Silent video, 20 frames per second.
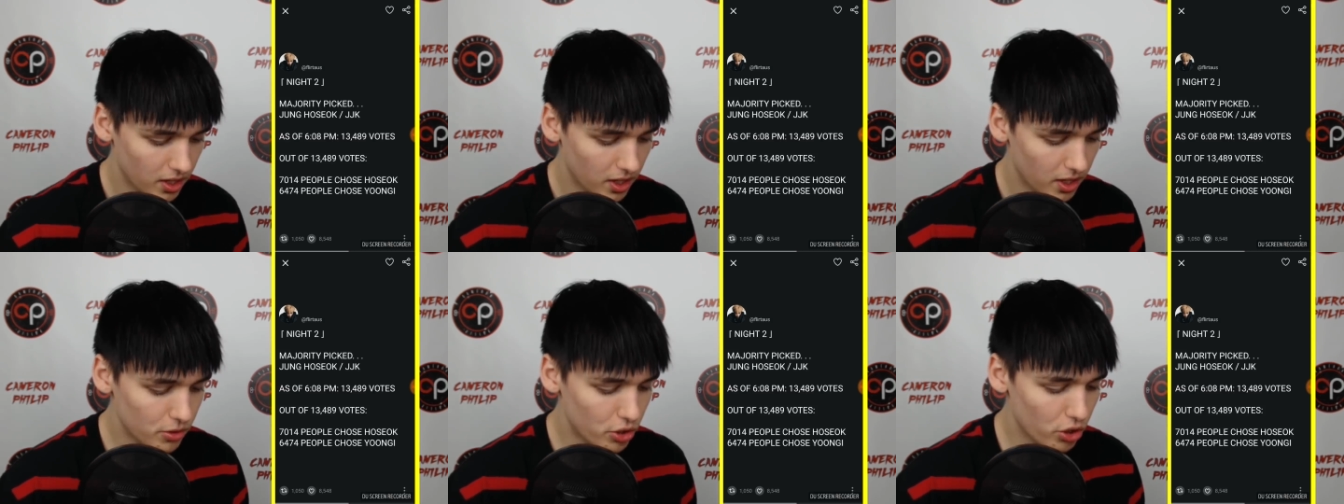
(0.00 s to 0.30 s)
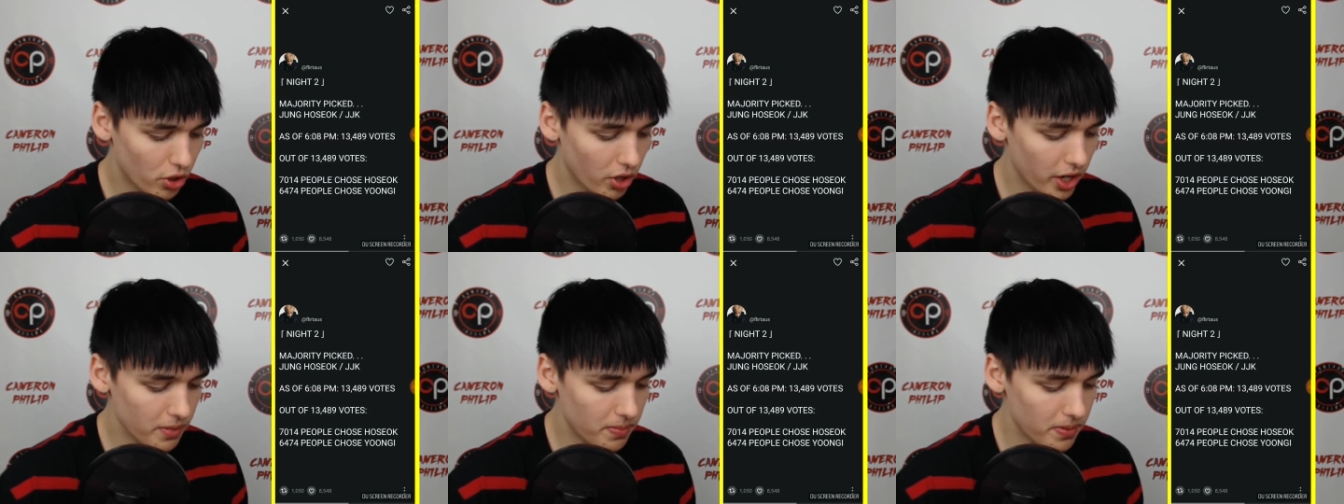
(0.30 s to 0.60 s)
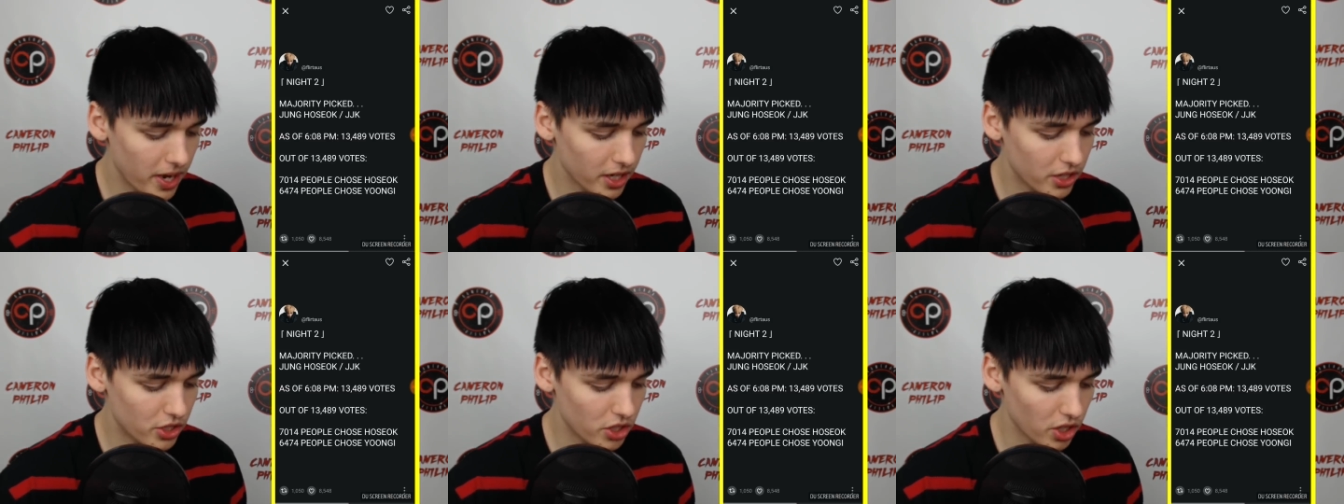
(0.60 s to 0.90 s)
Majority
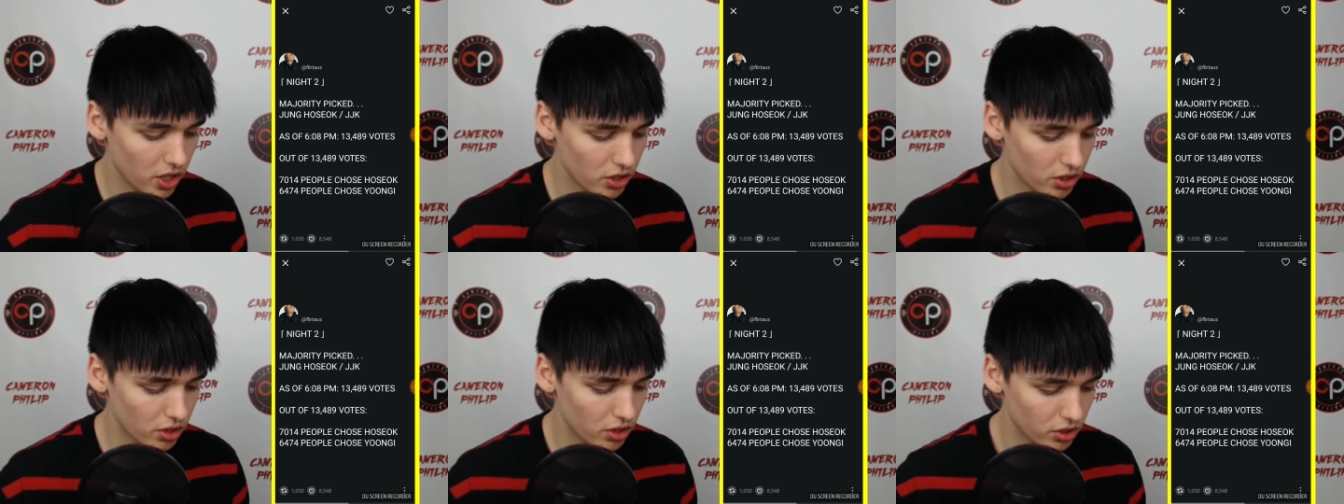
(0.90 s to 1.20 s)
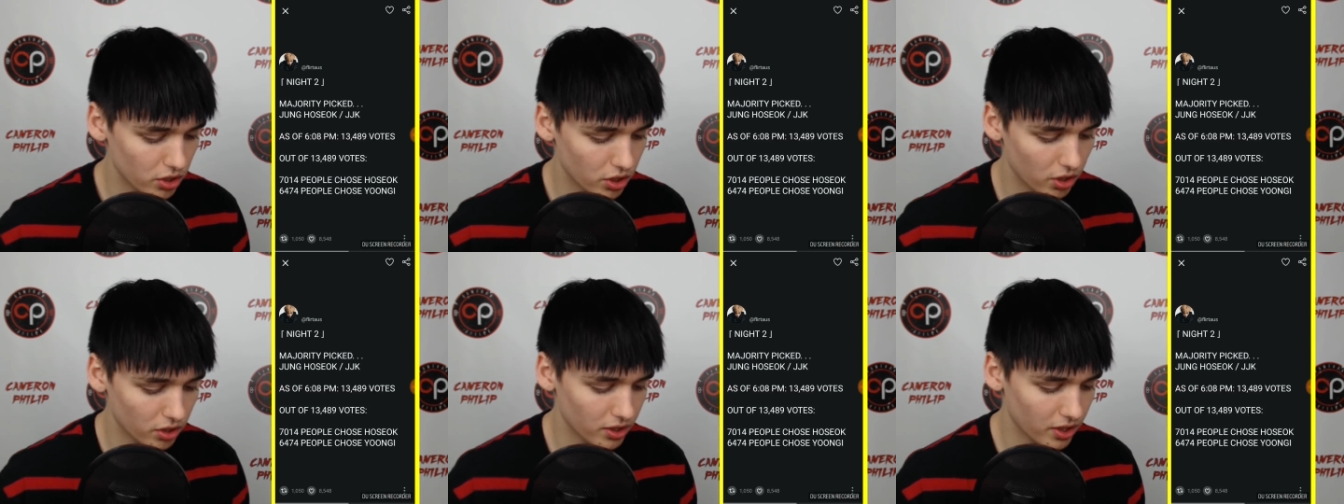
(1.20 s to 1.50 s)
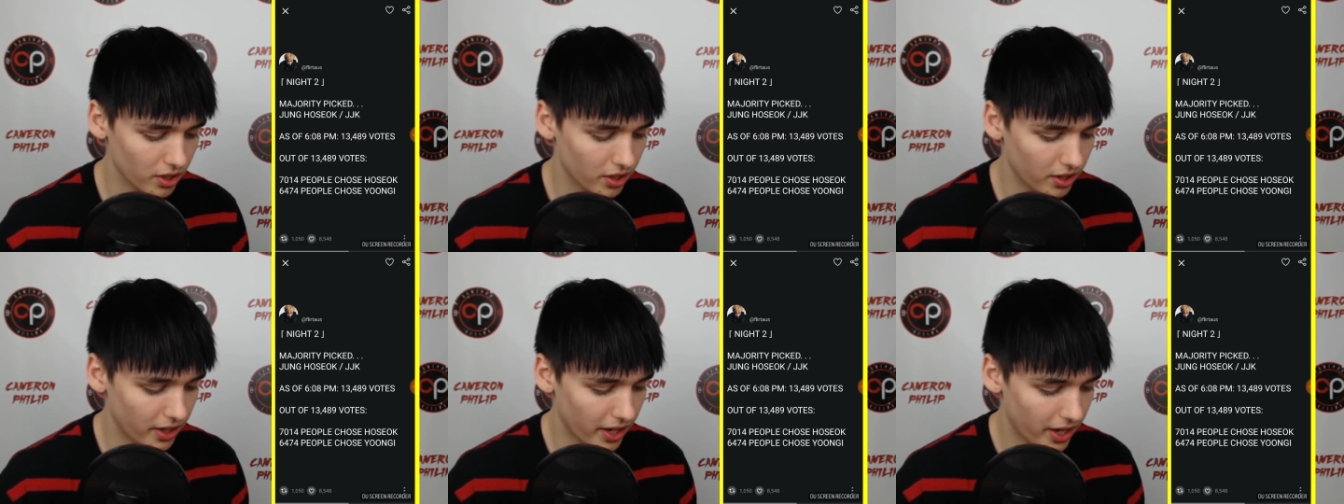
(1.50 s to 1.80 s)
pick, Jung Hosuk.
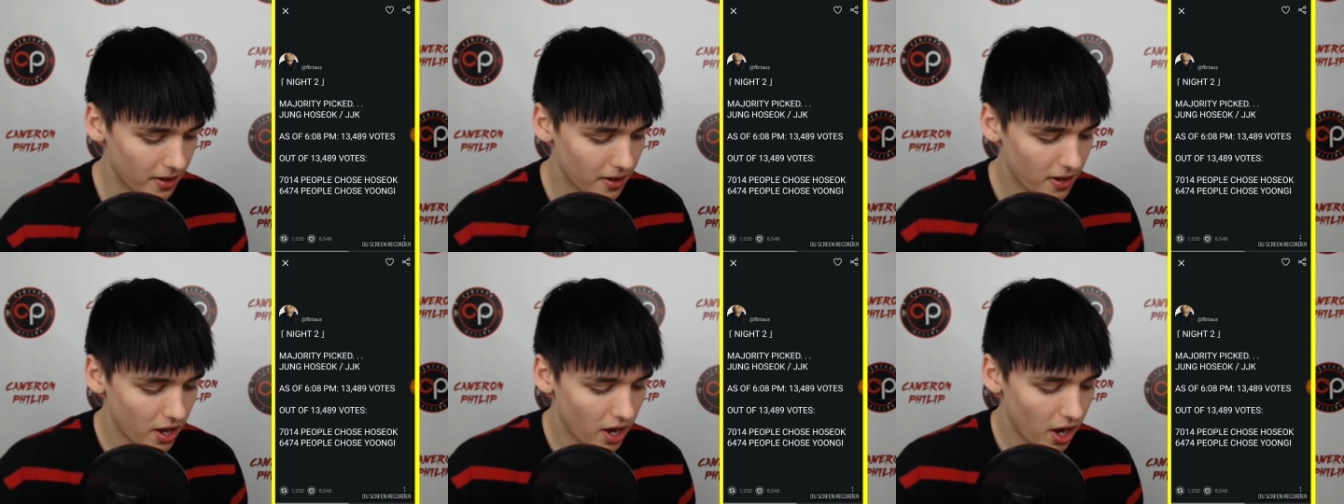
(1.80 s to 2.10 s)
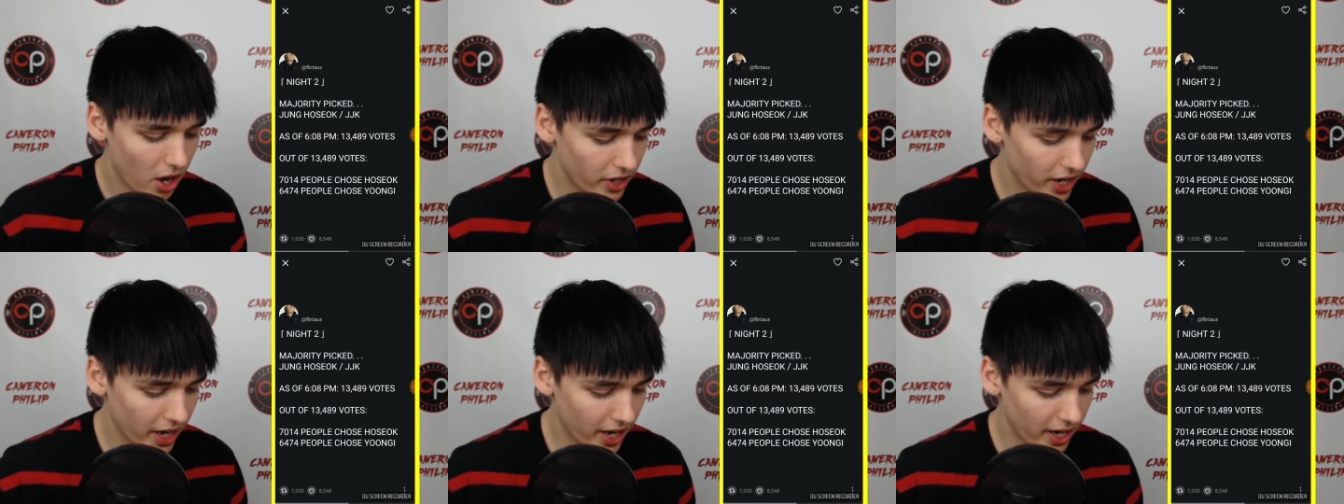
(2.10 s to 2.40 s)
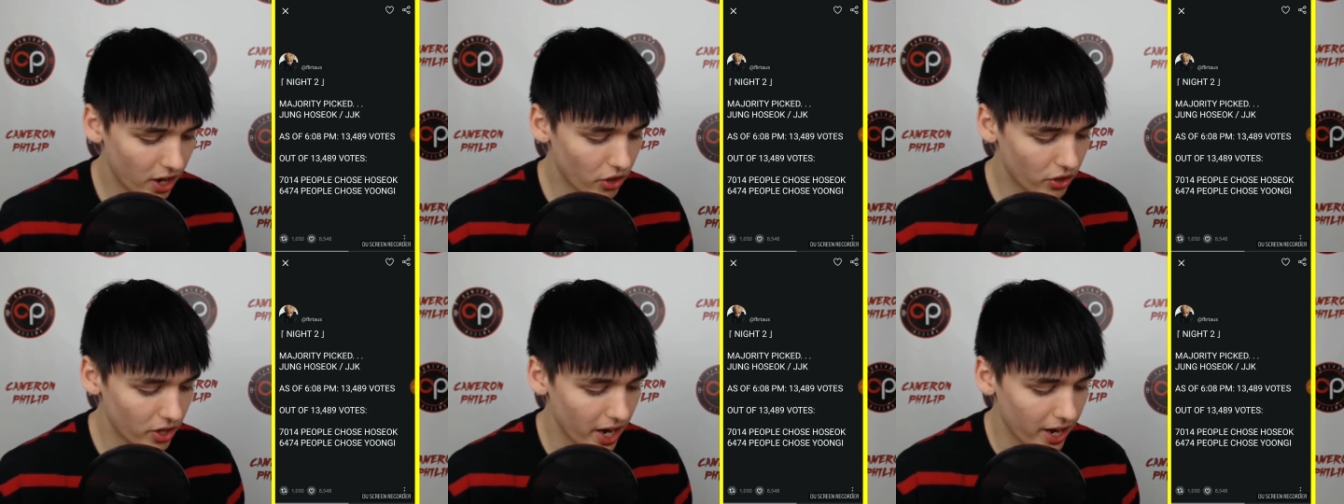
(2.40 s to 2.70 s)
Okay, okay,
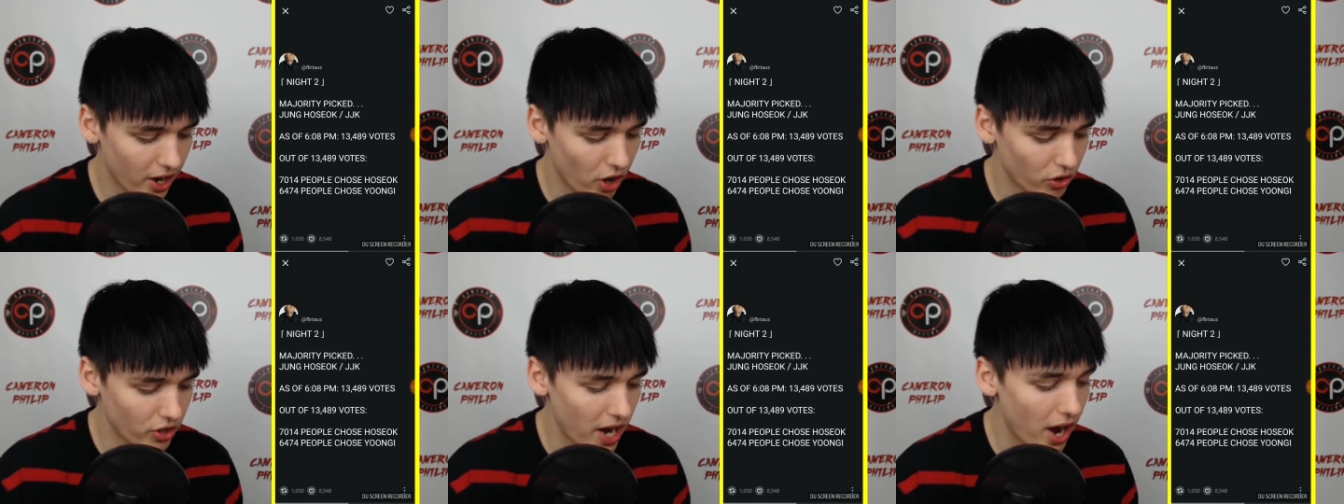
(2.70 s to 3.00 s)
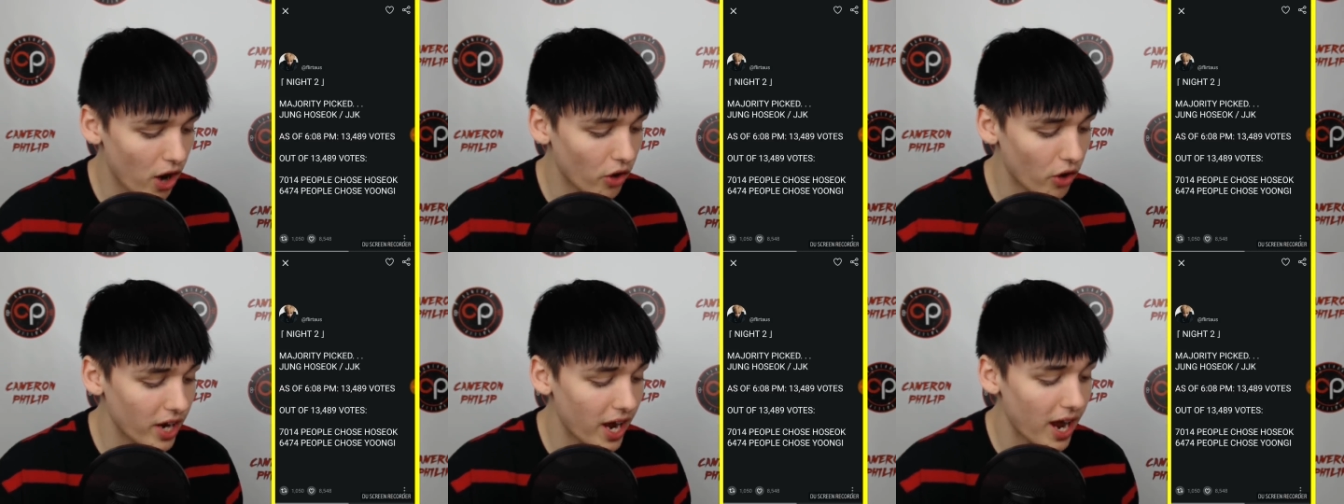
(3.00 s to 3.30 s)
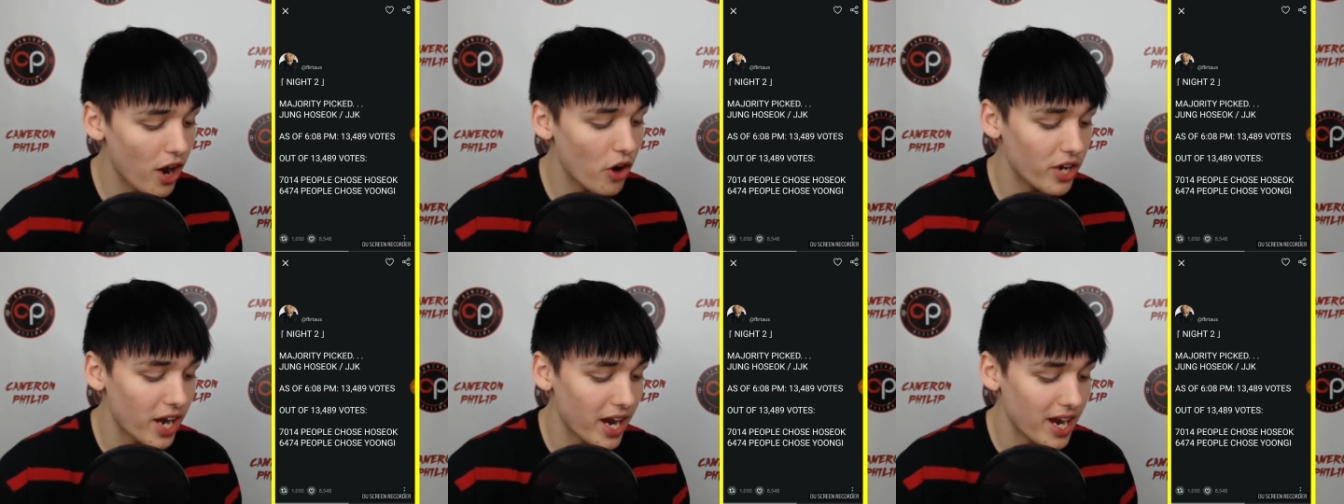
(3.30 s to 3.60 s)
okay, okay, okay,
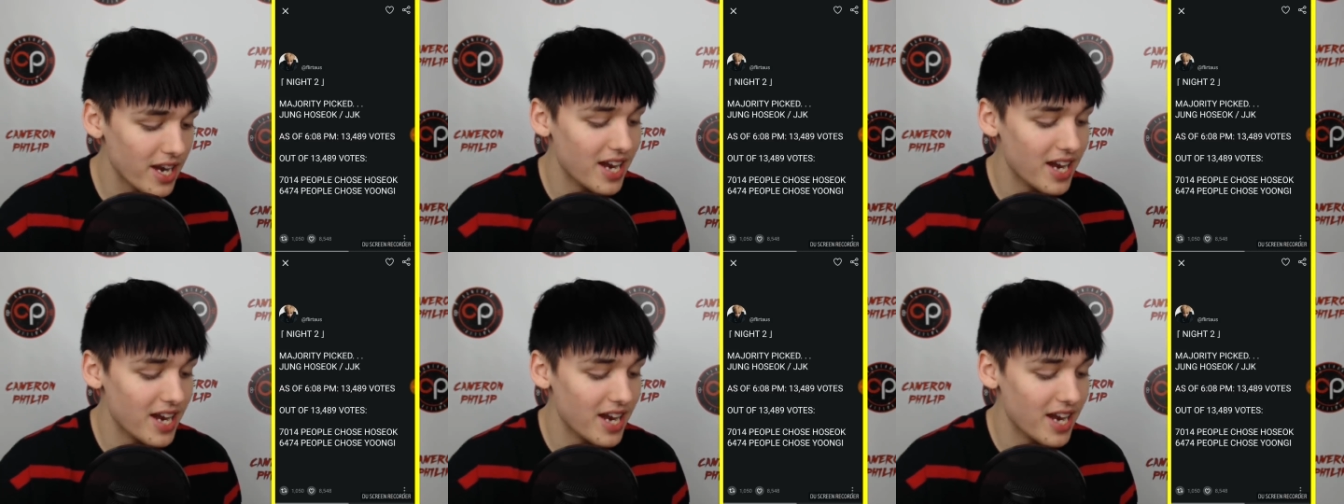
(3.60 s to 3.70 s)
okay.